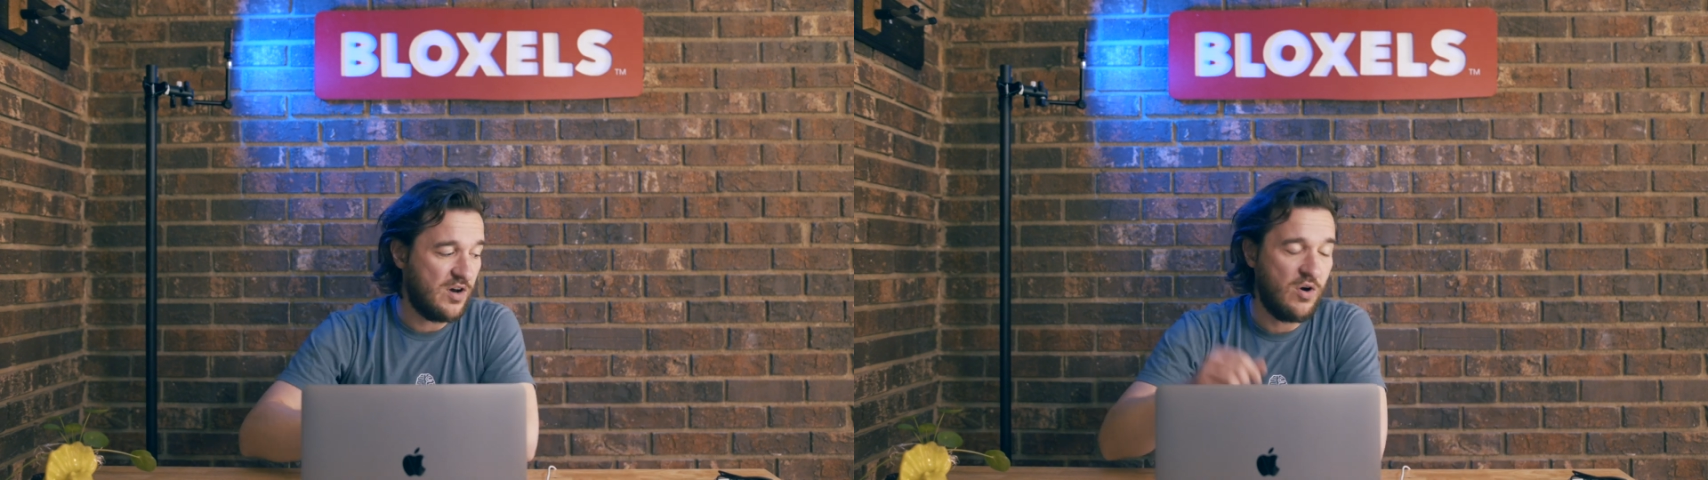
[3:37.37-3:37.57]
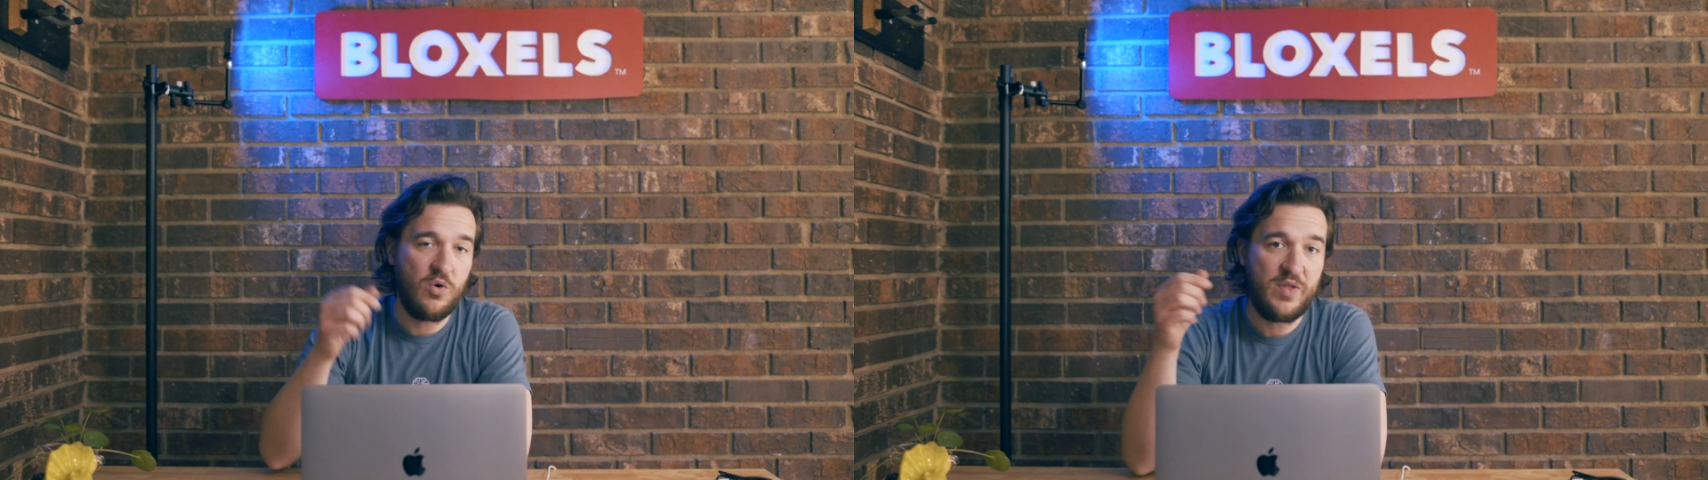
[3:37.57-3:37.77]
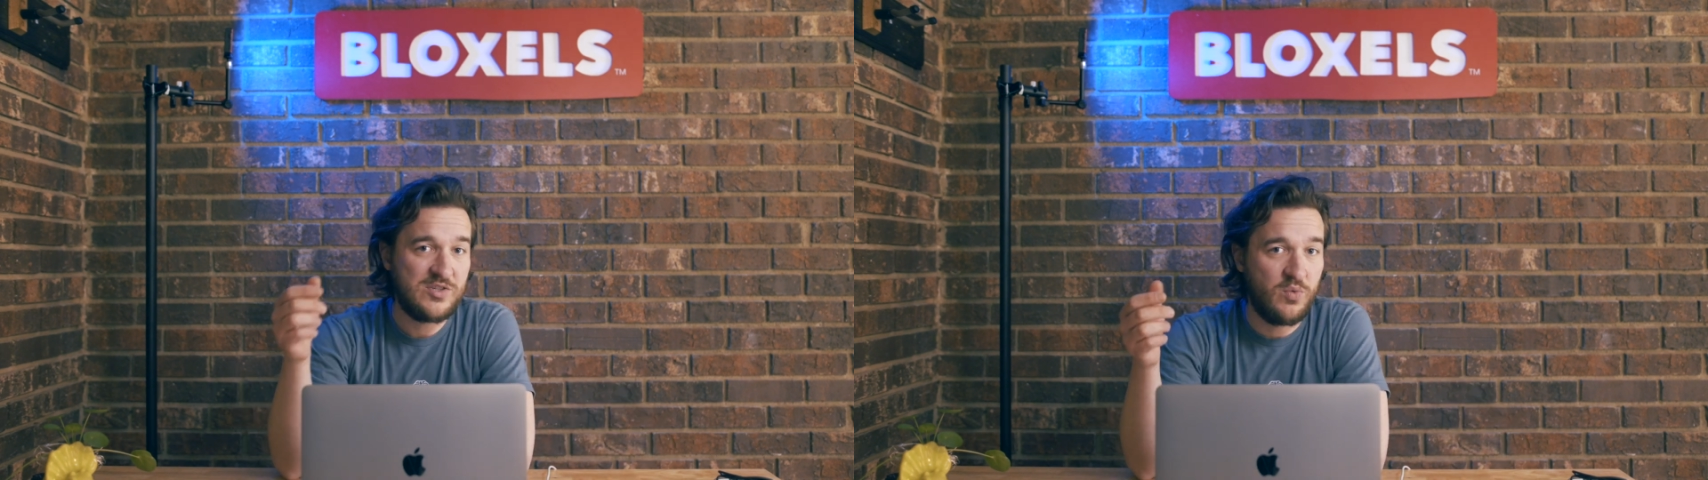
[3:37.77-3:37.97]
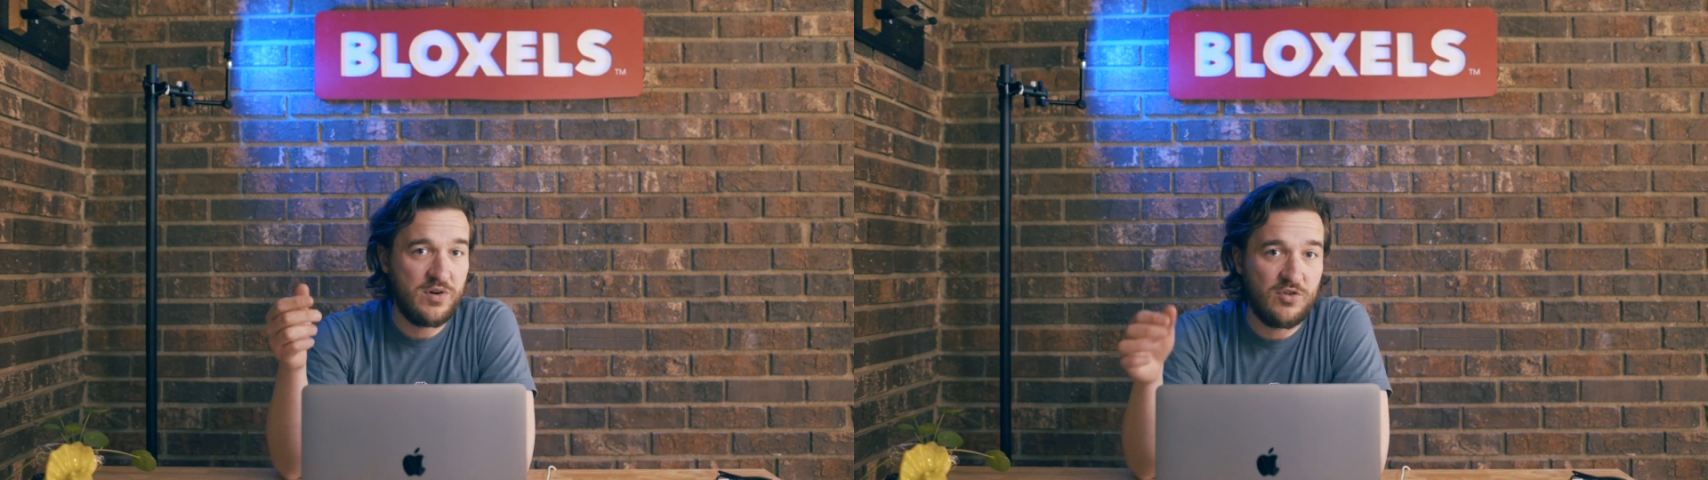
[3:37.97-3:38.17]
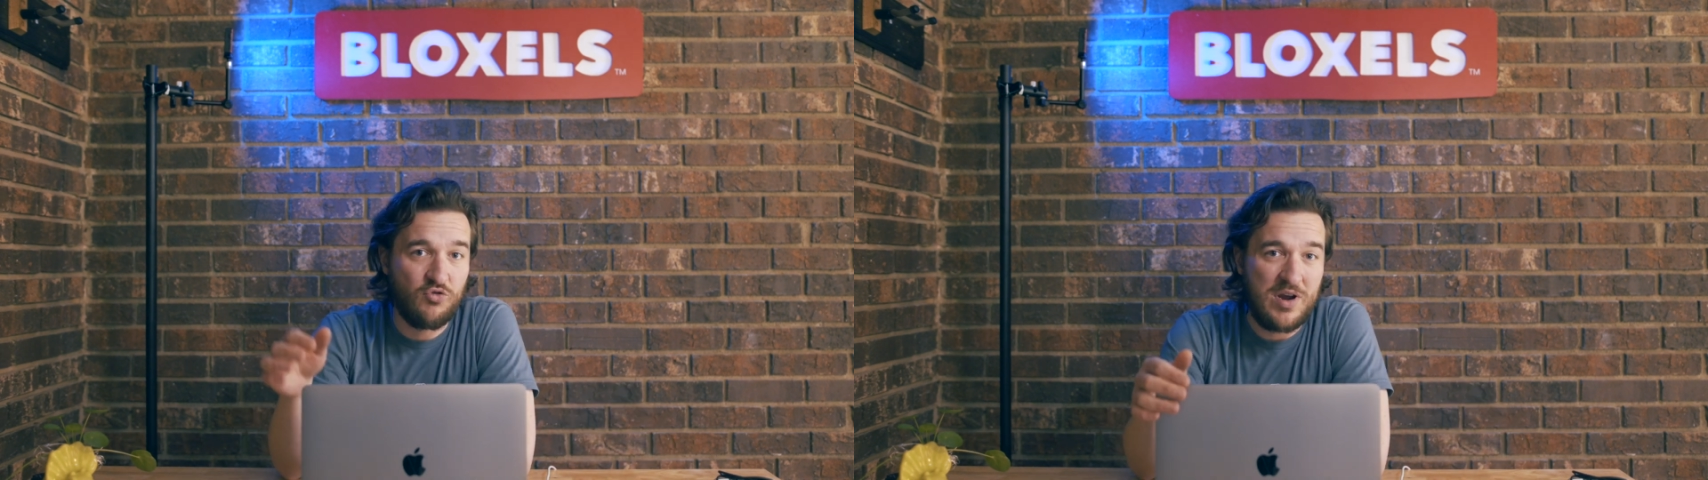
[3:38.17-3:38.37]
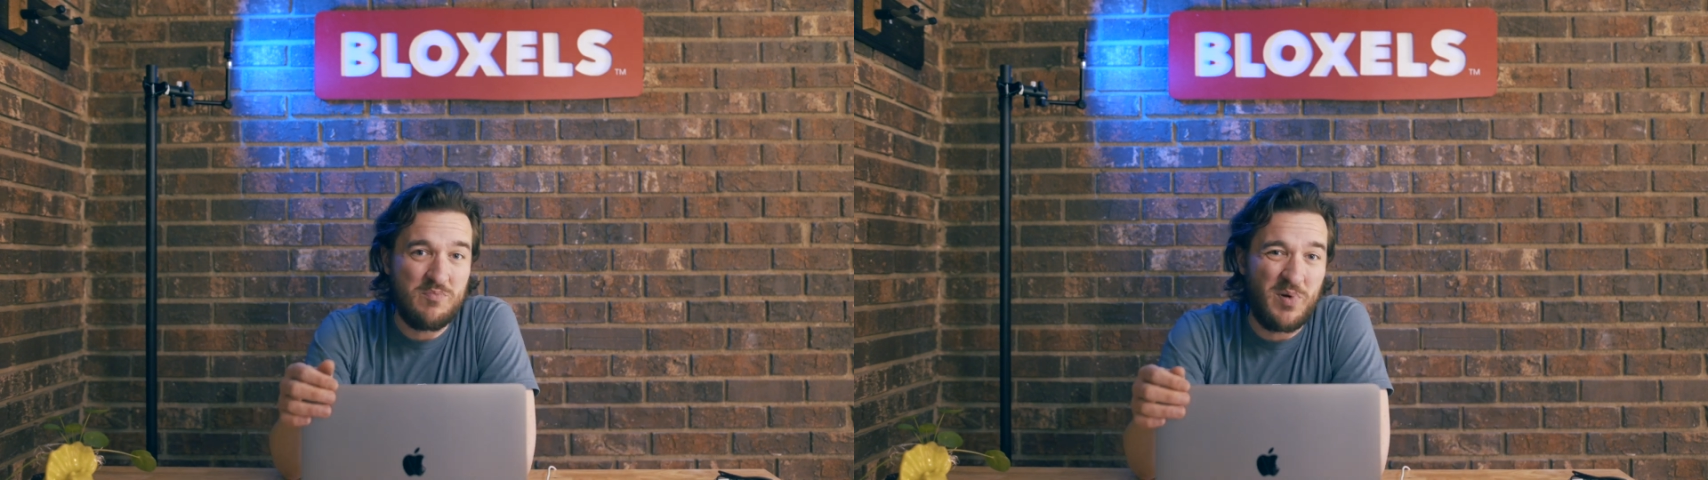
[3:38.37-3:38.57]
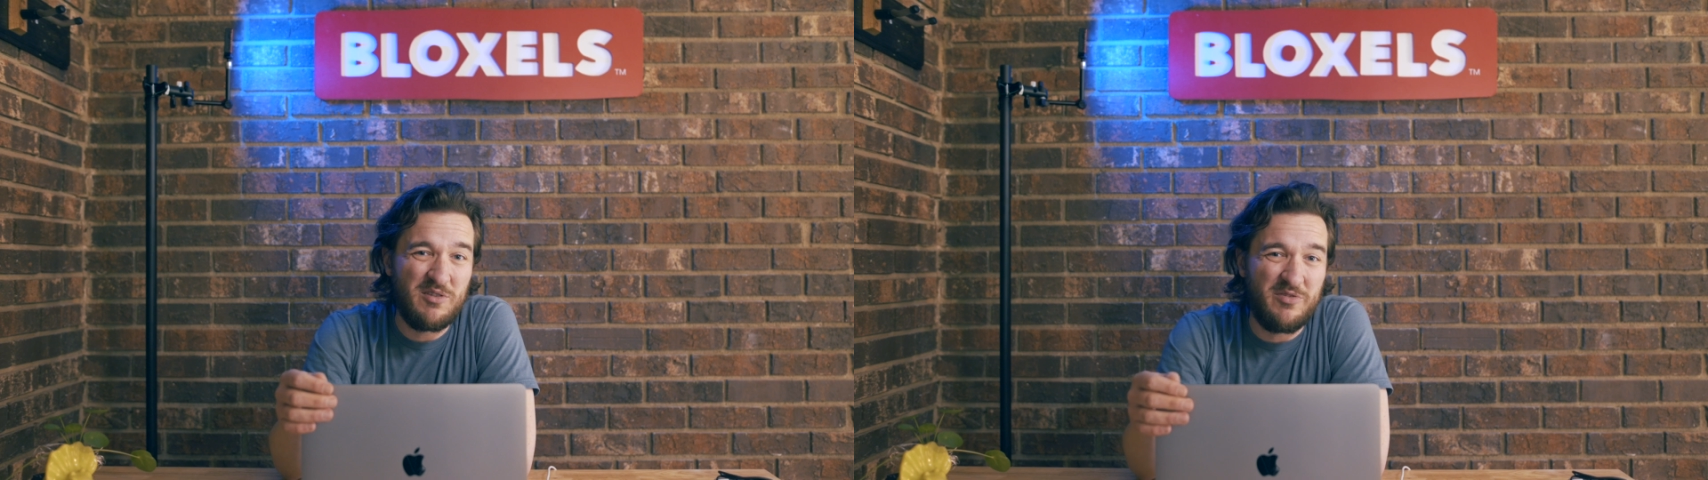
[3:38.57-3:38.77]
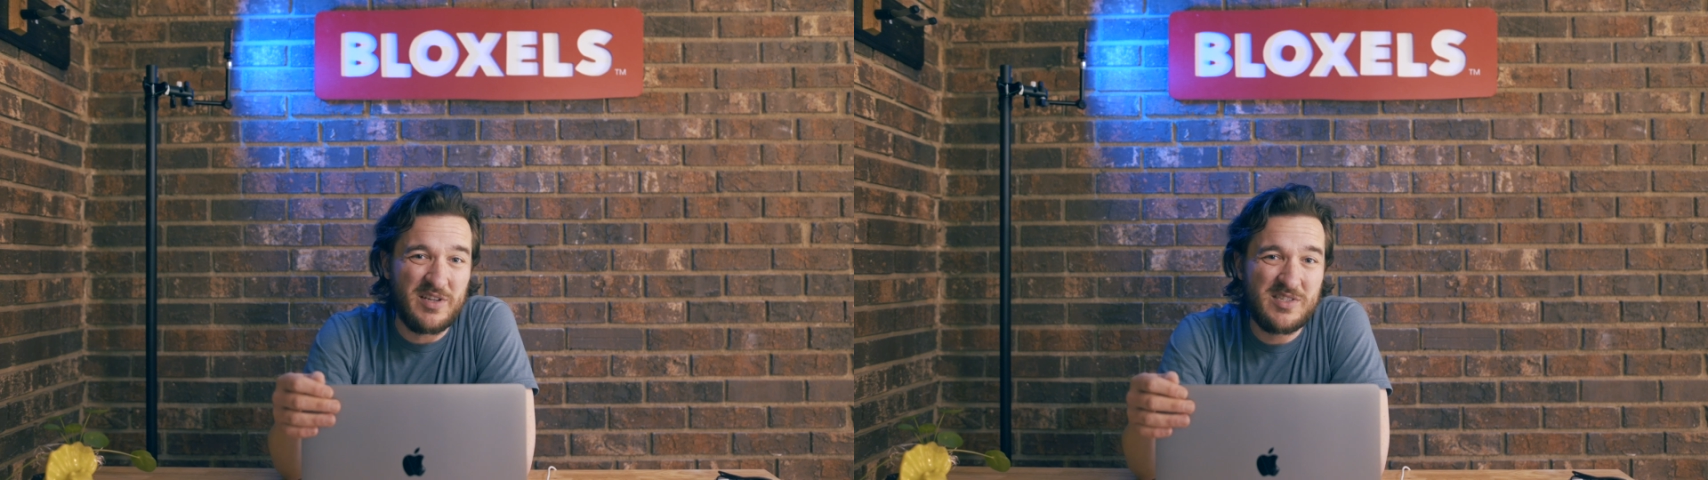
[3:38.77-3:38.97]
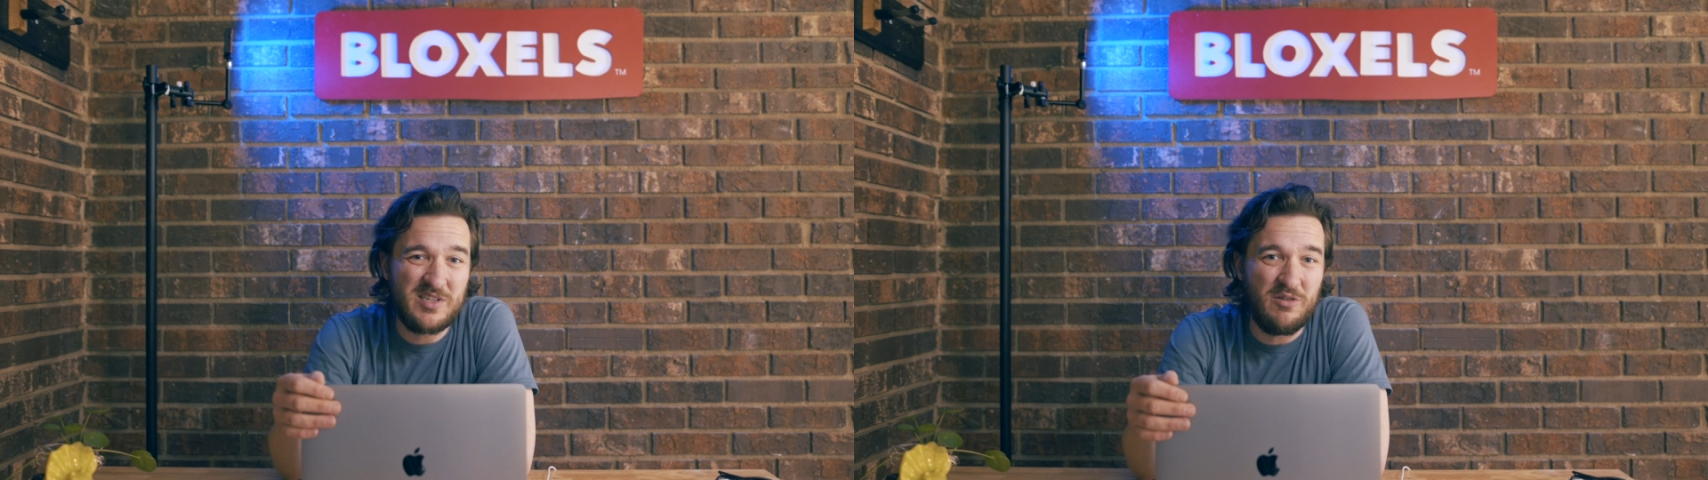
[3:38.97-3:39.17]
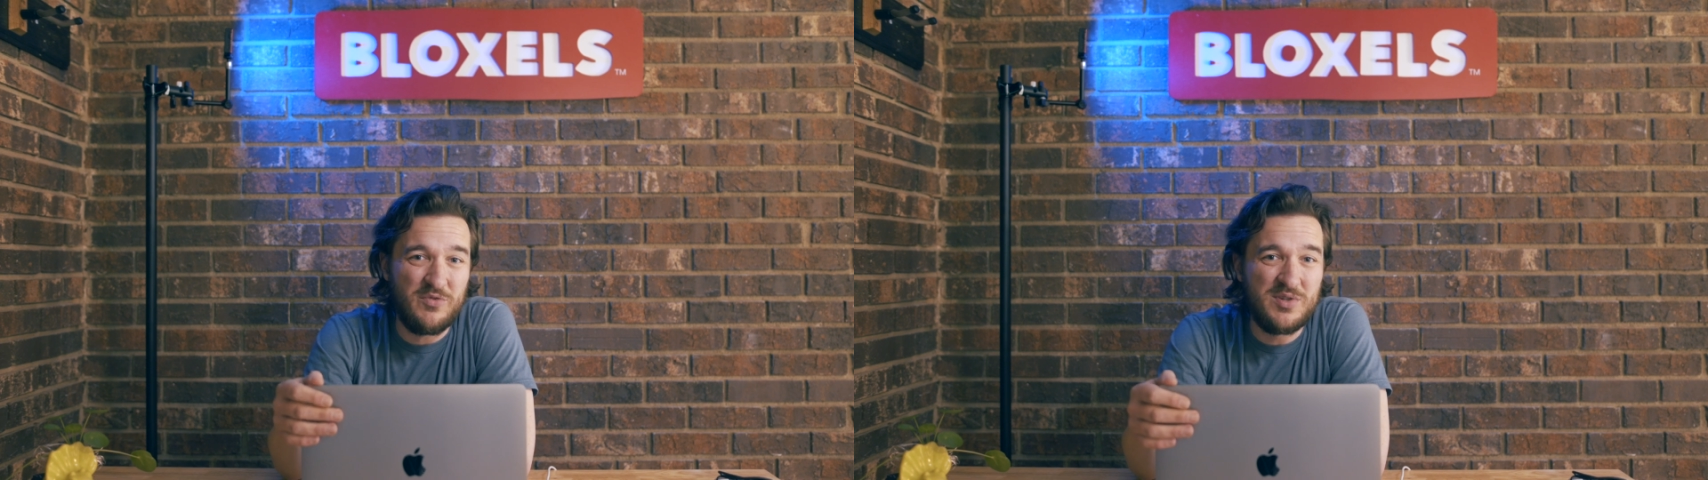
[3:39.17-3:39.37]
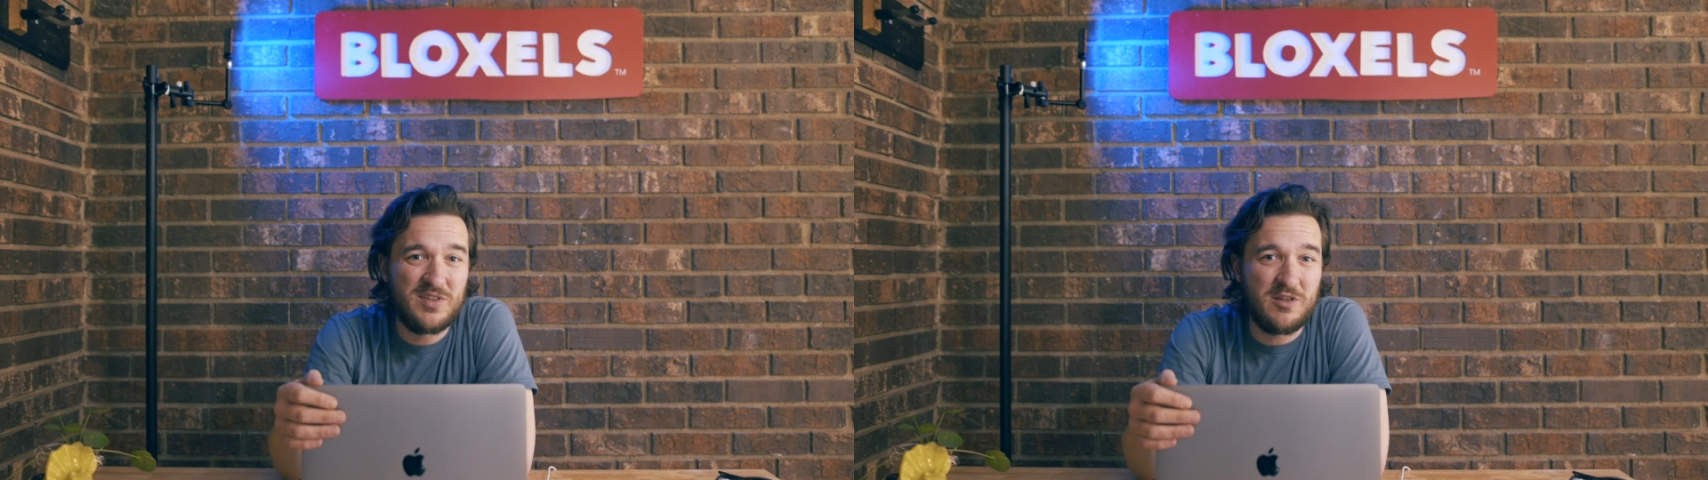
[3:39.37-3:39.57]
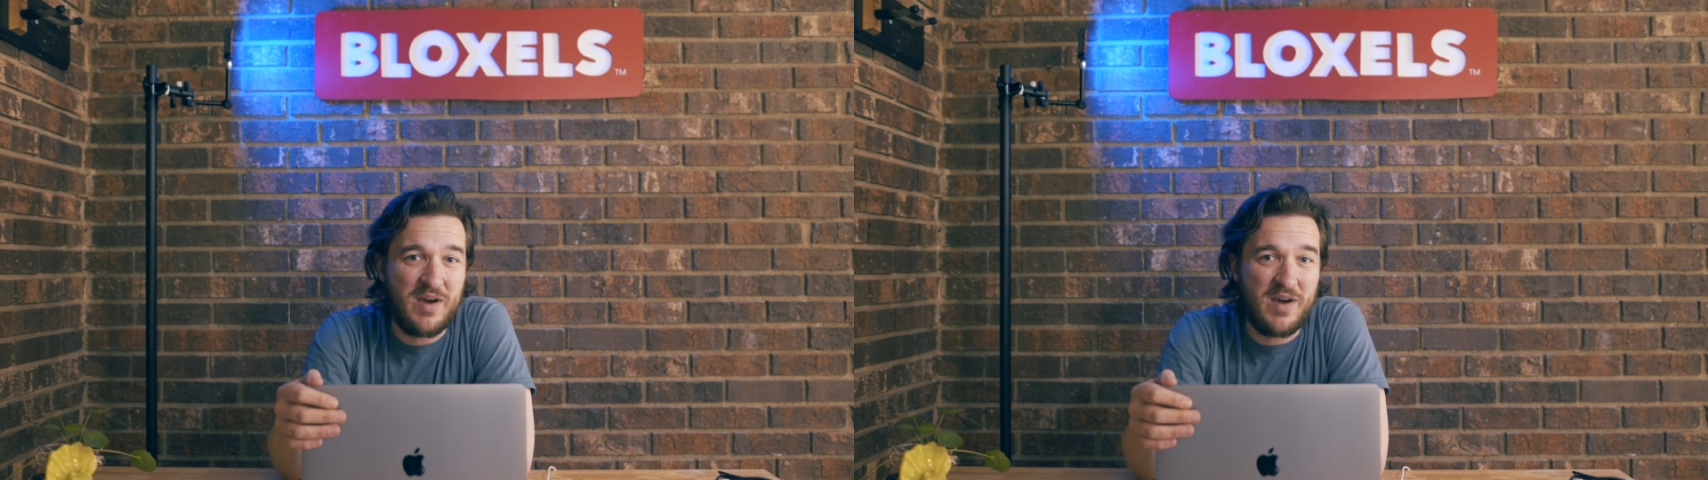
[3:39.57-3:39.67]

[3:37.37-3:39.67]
So that's one of the great benefits of using